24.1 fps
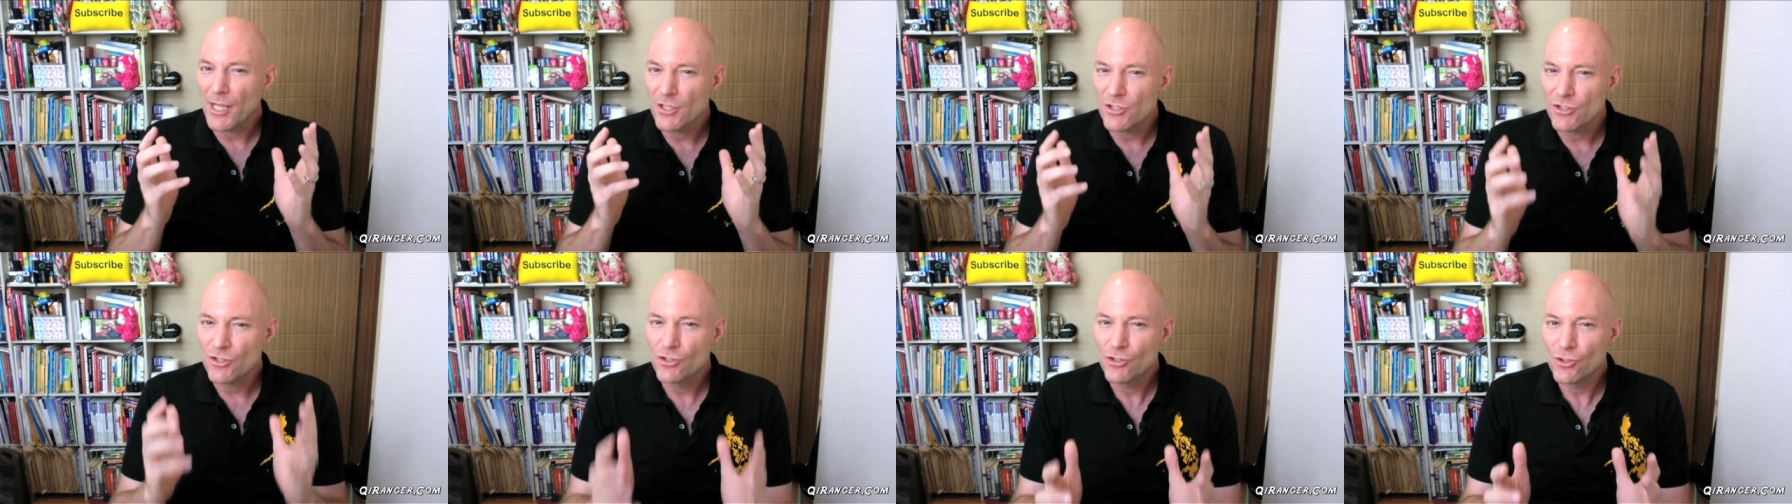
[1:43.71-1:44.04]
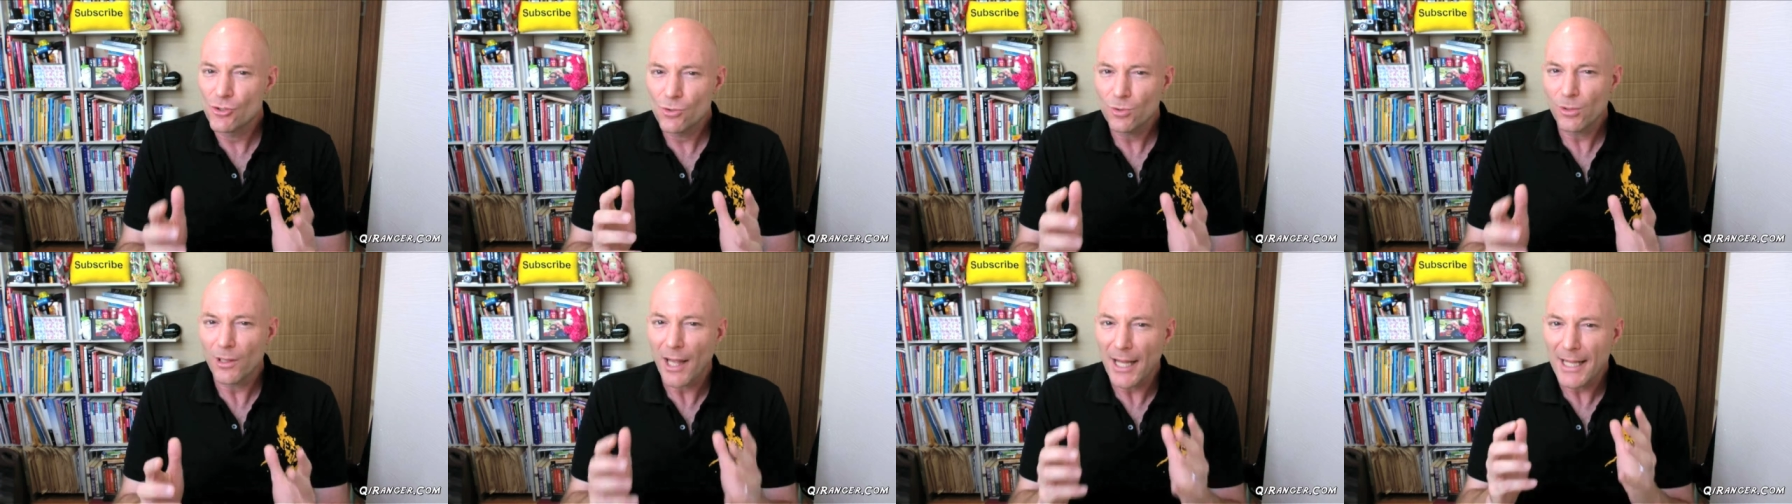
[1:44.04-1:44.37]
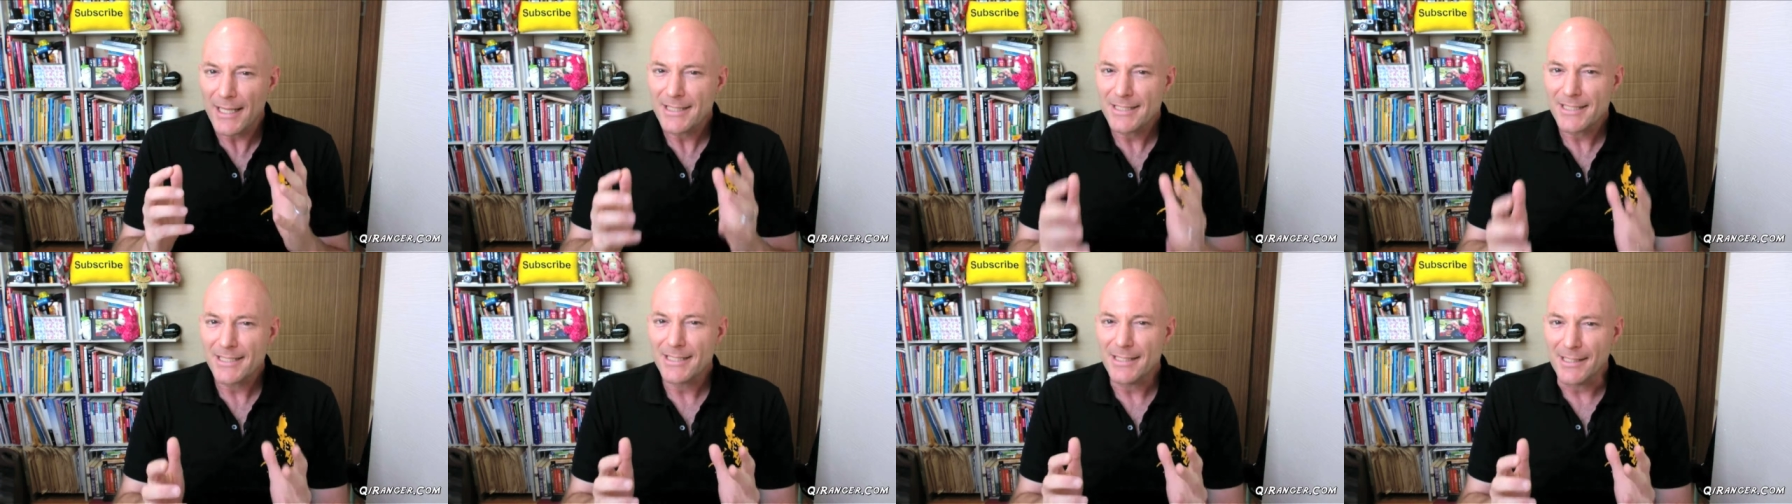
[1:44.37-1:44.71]
I do
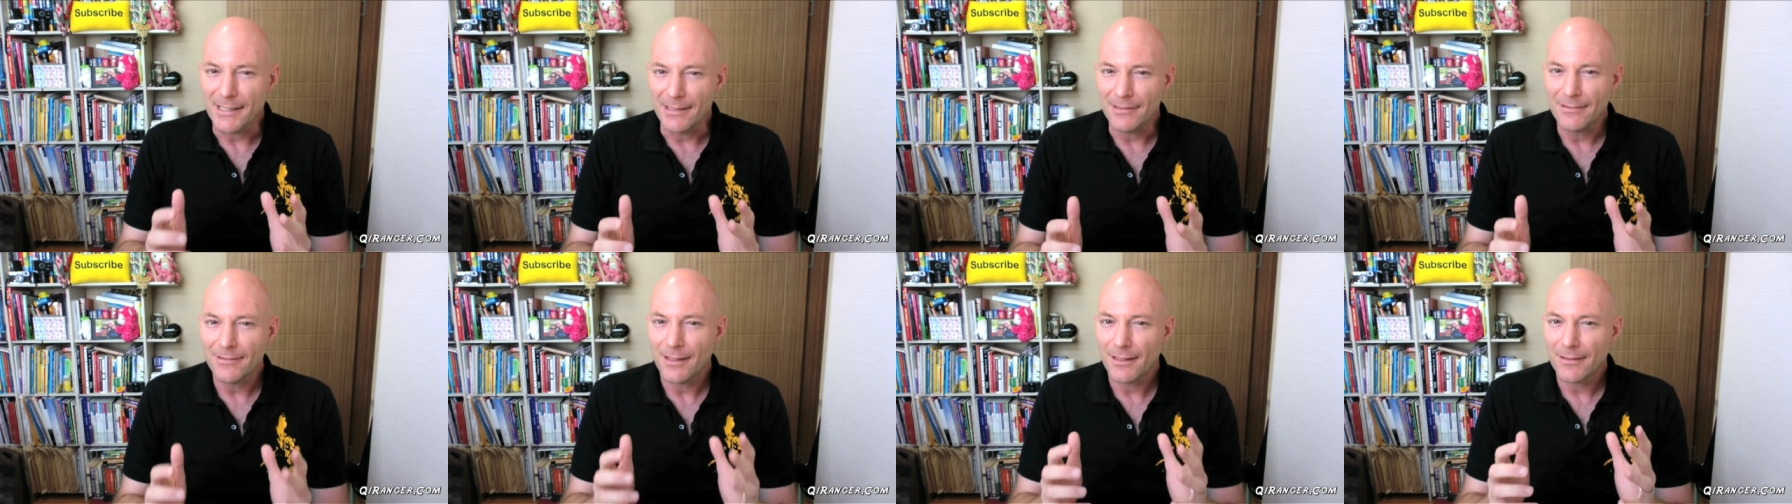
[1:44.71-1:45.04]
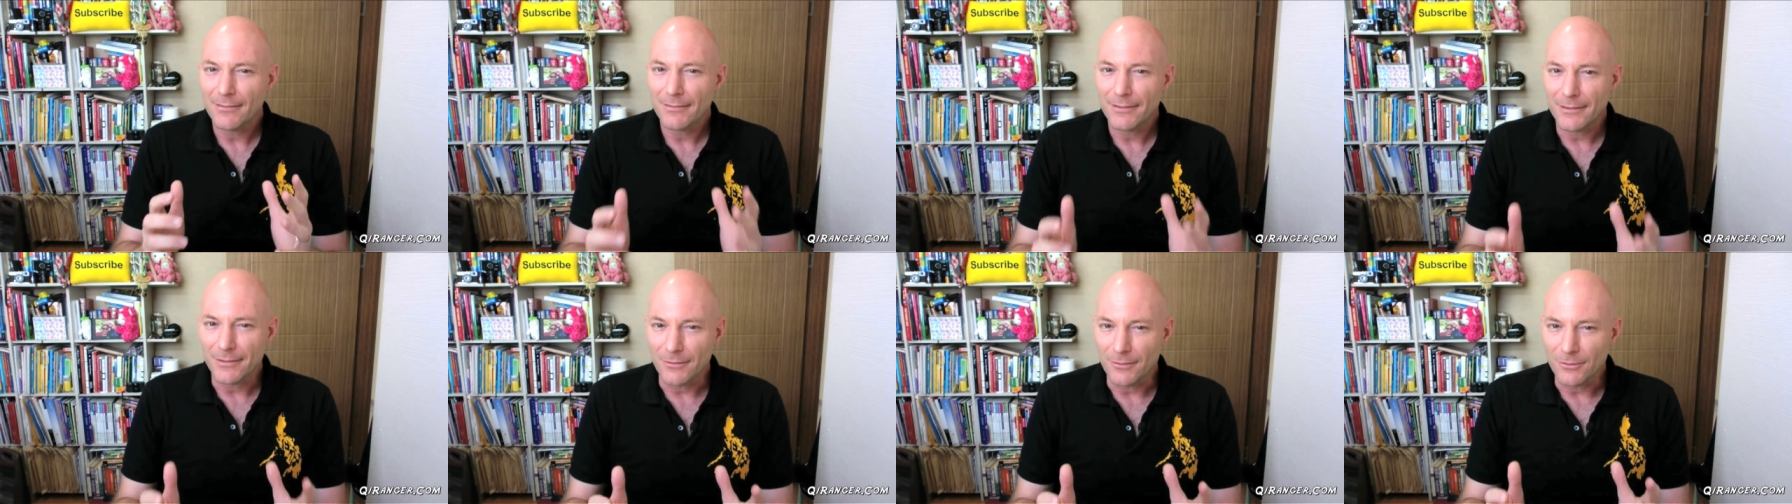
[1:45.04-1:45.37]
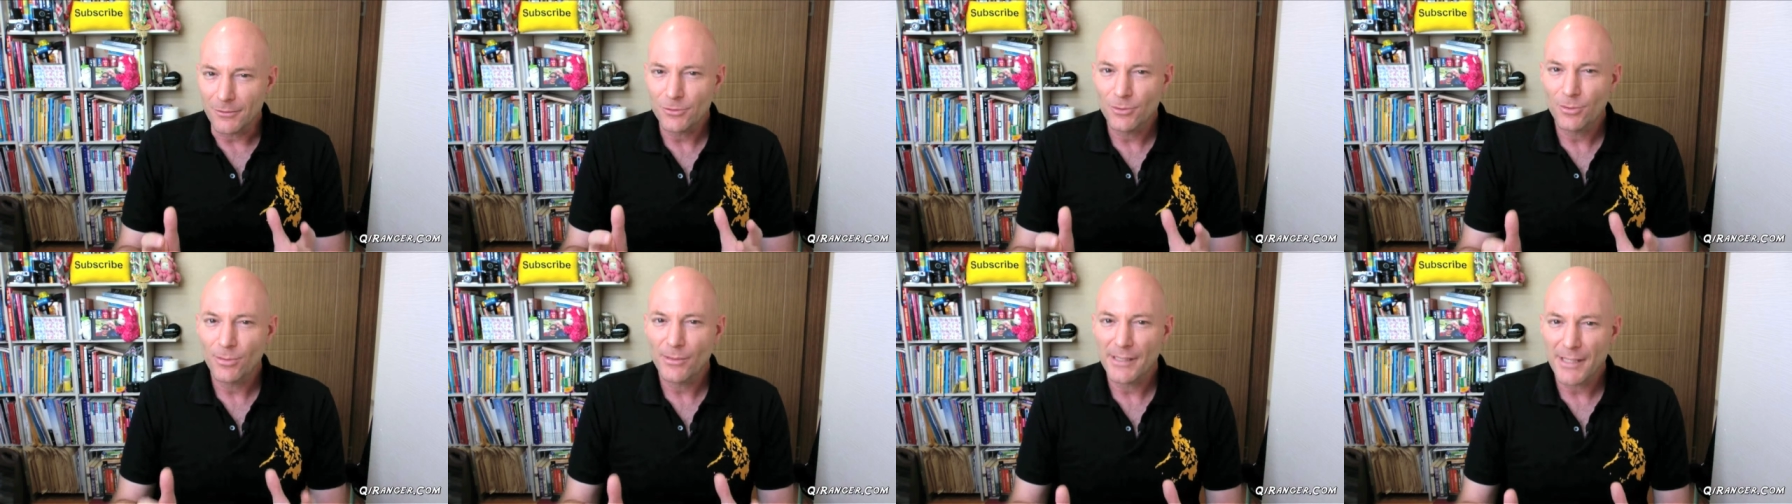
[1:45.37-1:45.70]
like to get a little
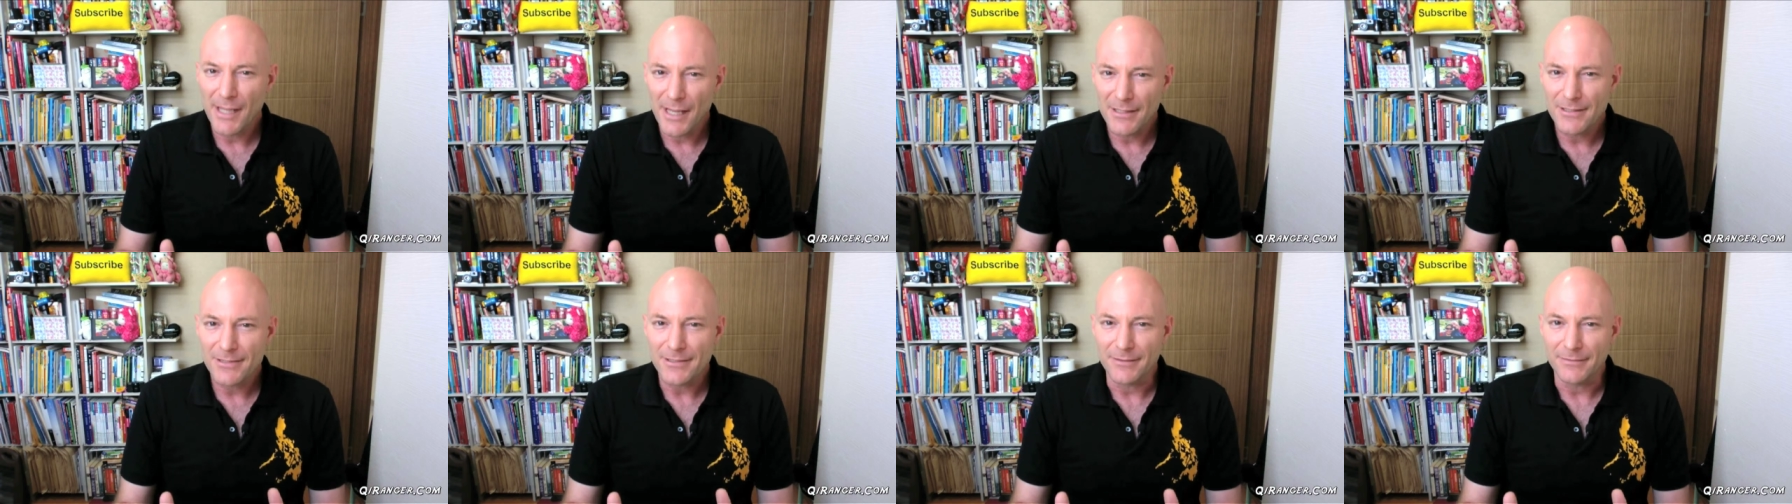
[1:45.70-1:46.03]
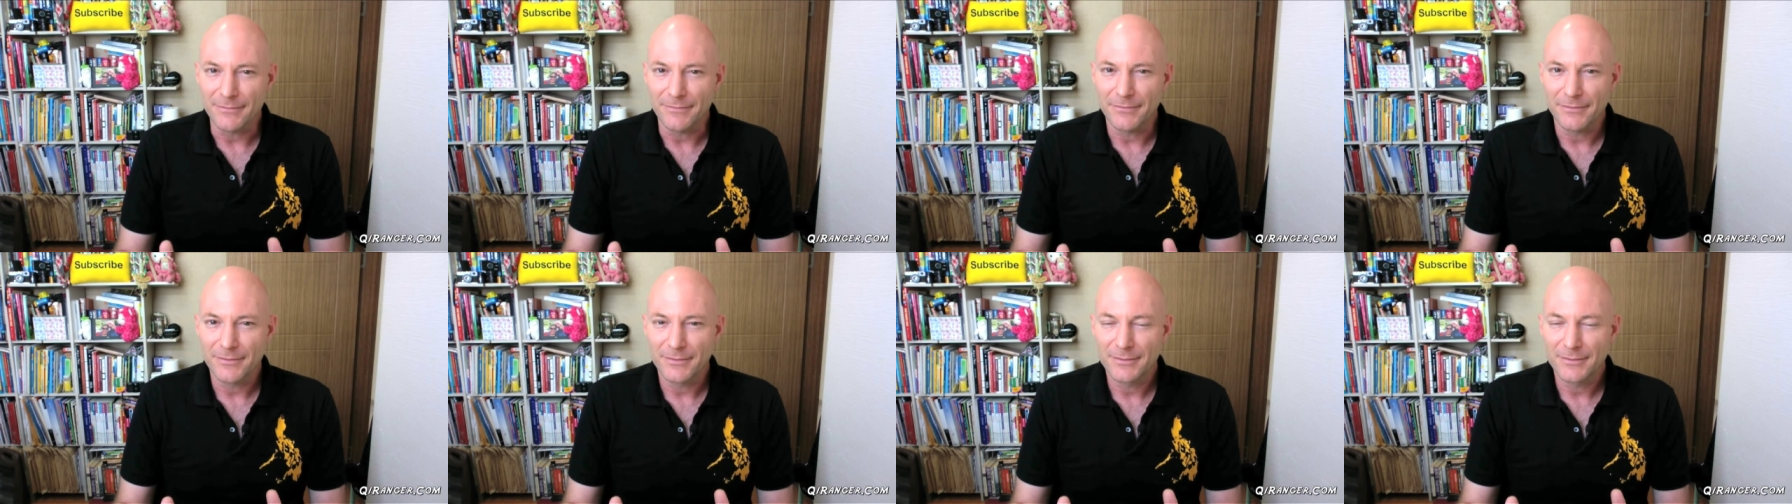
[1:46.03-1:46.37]
creative.